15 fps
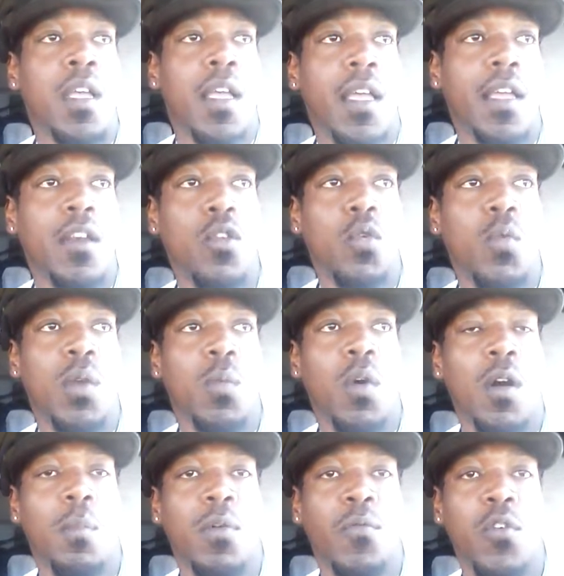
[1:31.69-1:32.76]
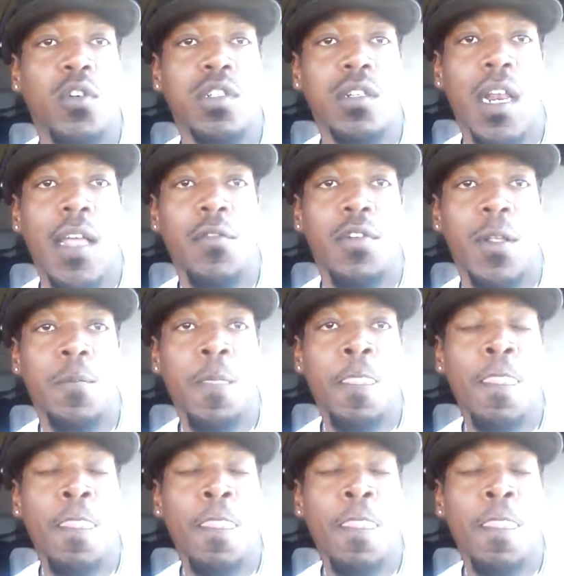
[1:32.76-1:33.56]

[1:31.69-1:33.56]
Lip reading: and who we were before slavery.